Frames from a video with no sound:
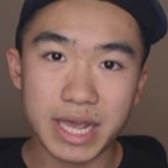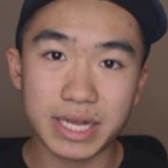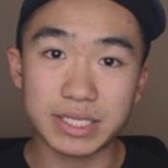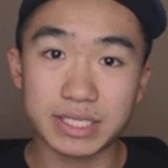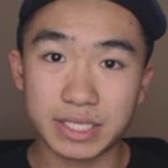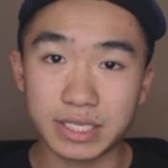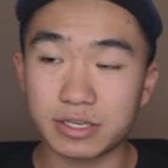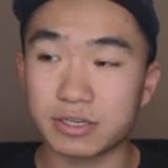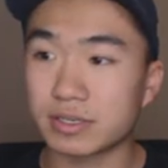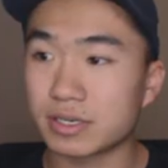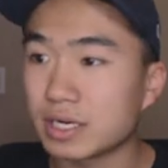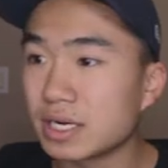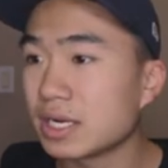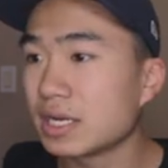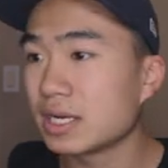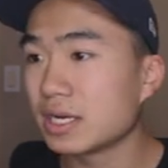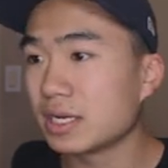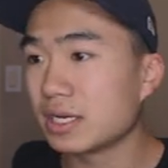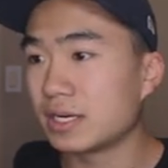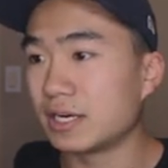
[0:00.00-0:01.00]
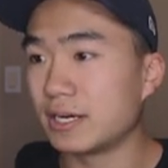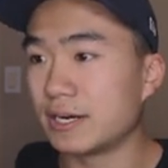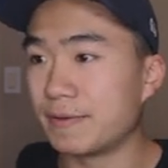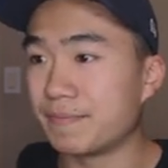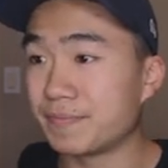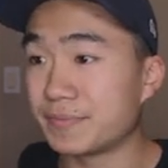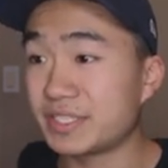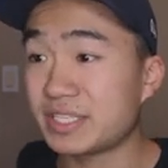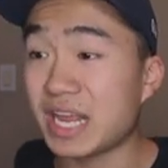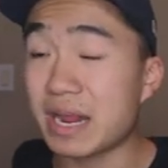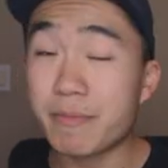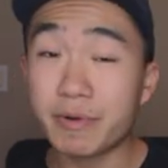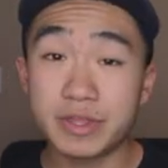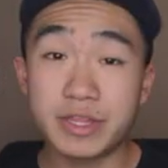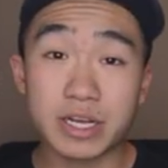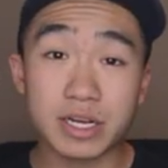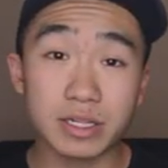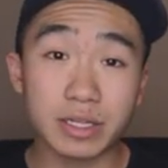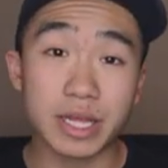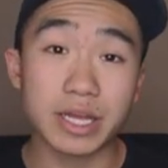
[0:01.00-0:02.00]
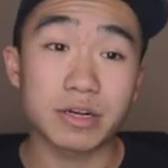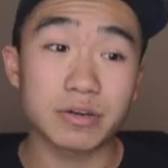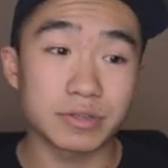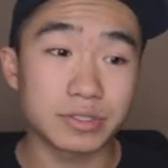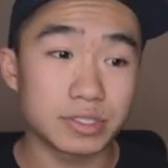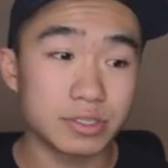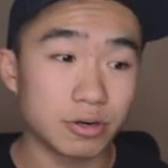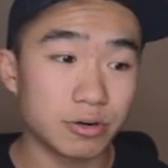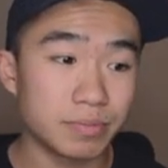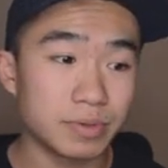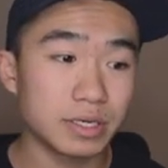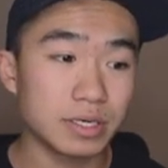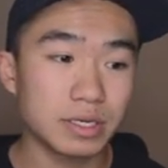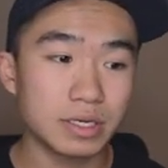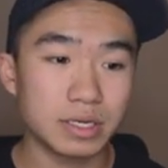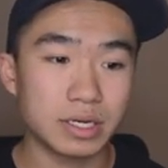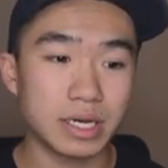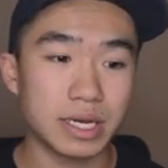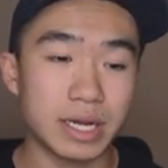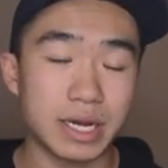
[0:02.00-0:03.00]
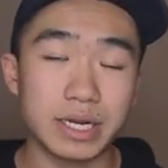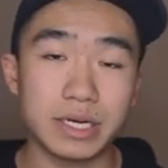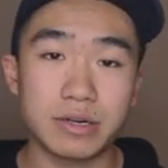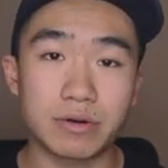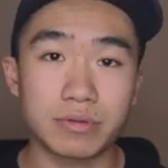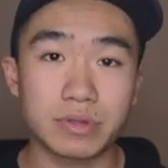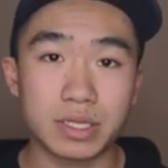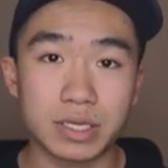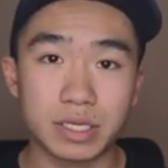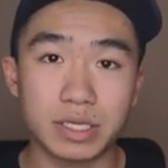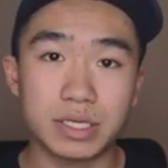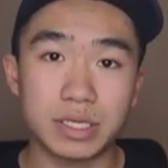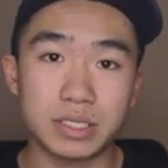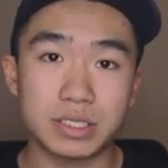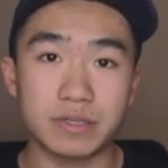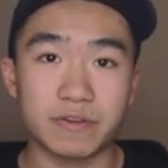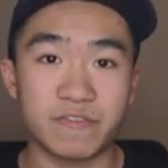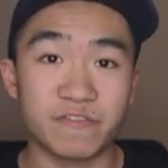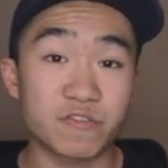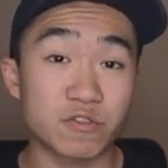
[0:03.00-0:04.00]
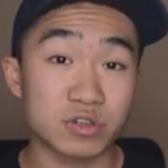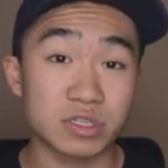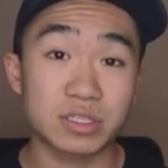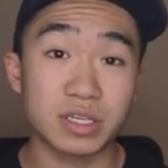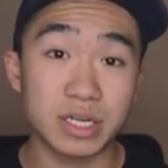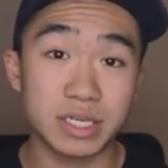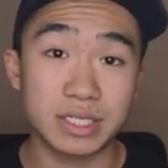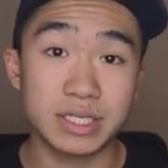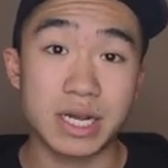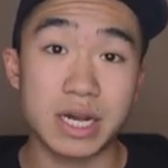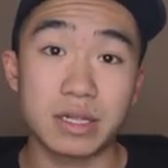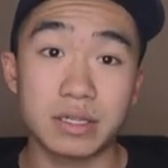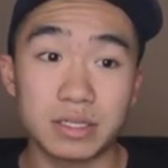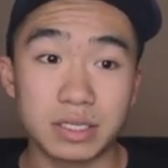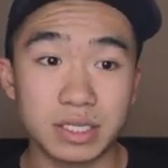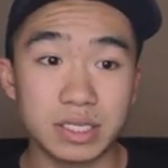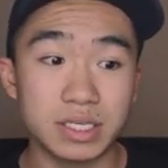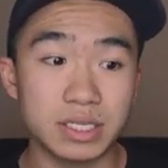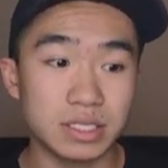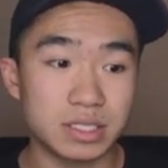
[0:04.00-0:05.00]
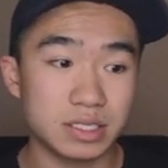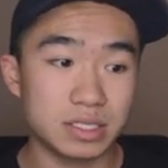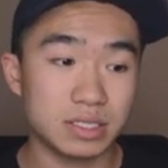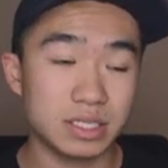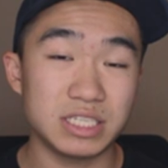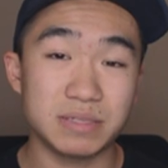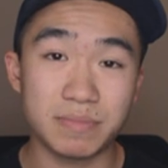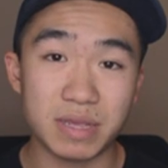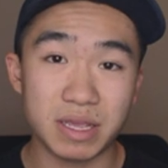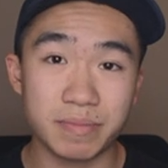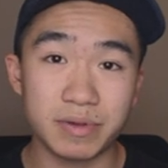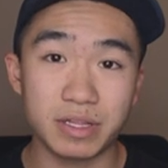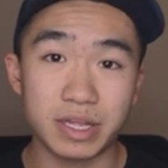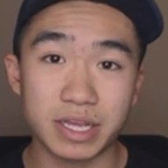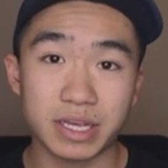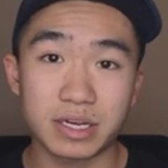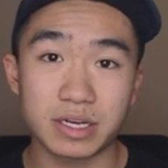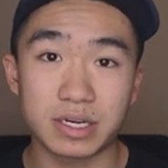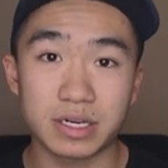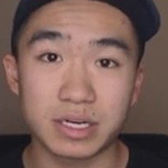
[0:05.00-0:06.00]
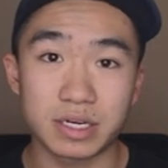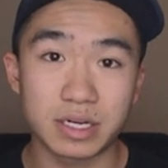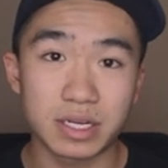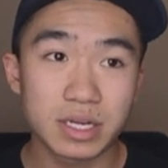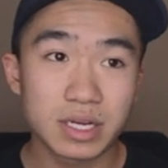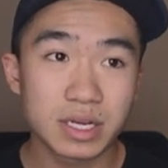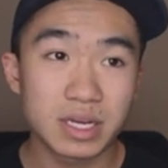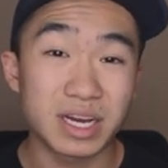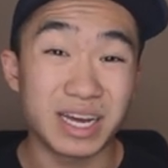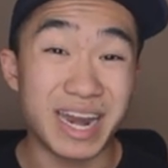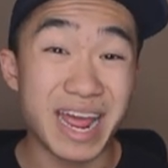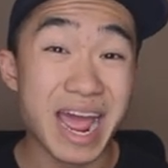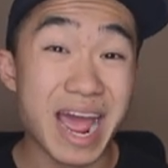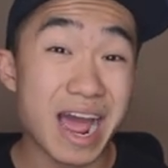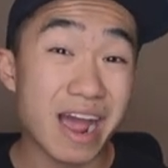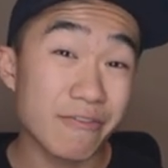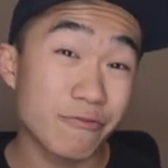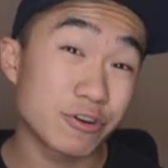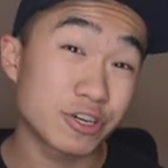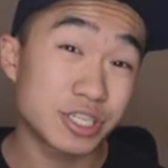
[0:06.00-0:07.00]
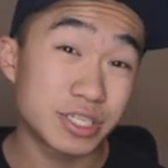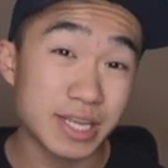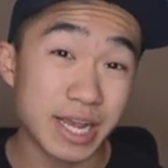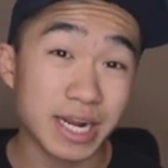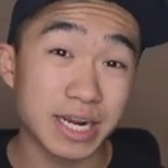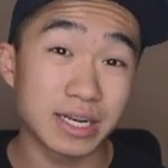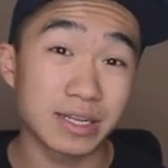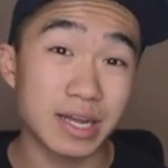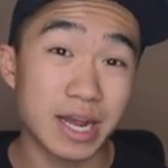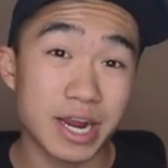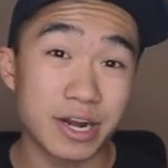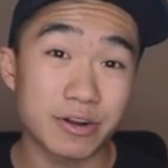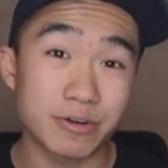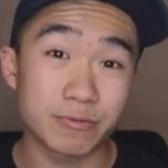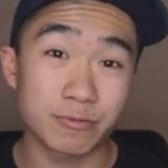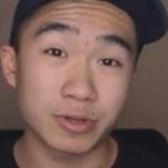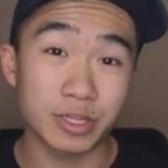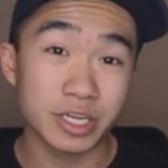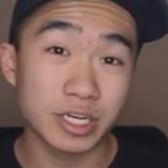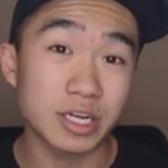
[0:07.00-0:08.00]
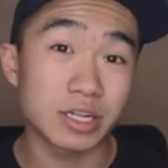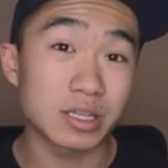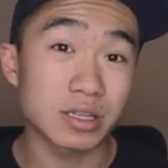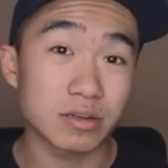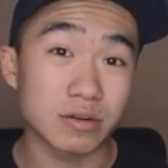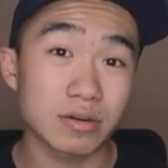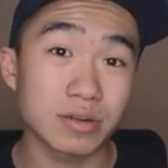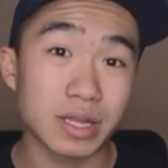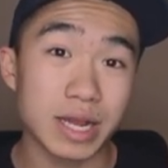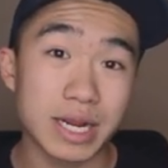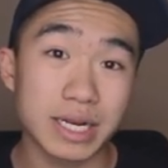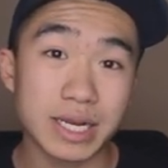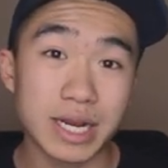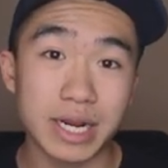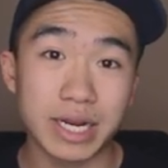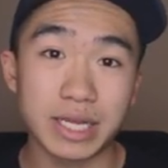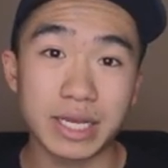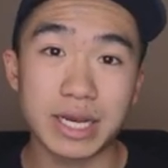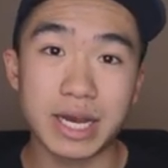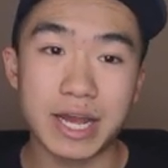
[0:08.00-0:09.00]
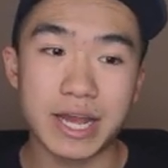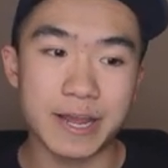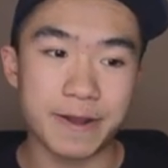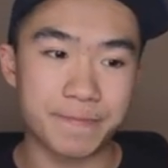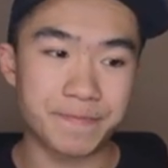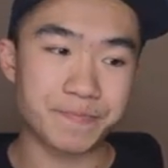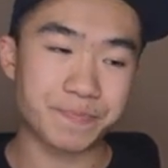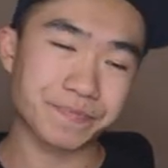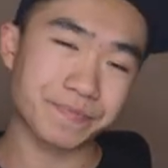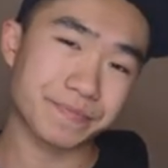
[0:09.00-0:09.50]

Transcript: A tier. Um, same with Nikolai Goldobin. I, I don't think he's a first line talent. He's he's maybe like a an average second liner, really good third line kind of guy.